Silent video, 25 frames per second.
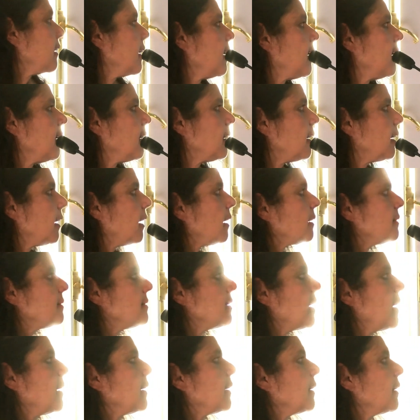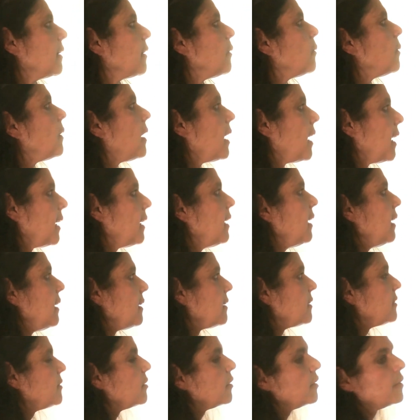are taking away
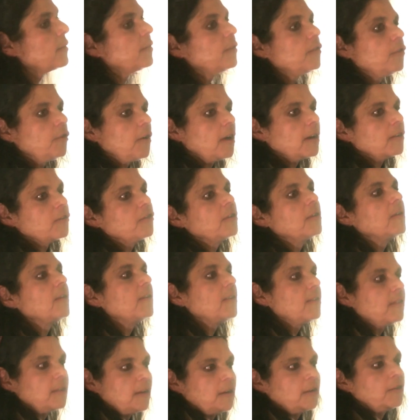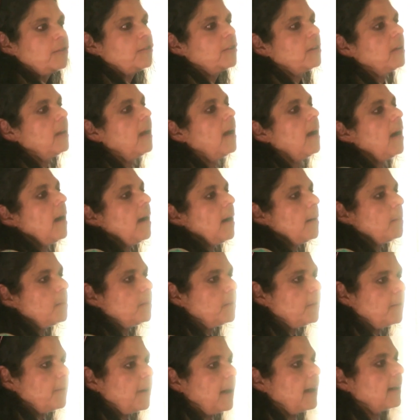the sort of structural, the social
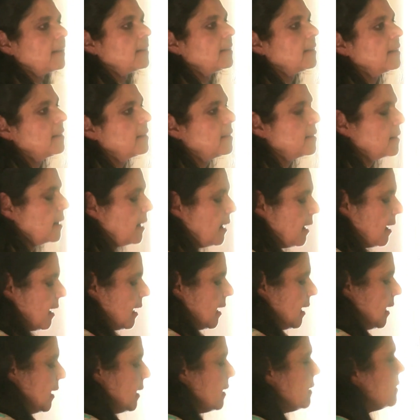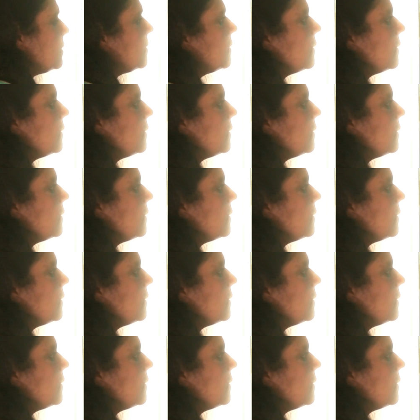harm factors in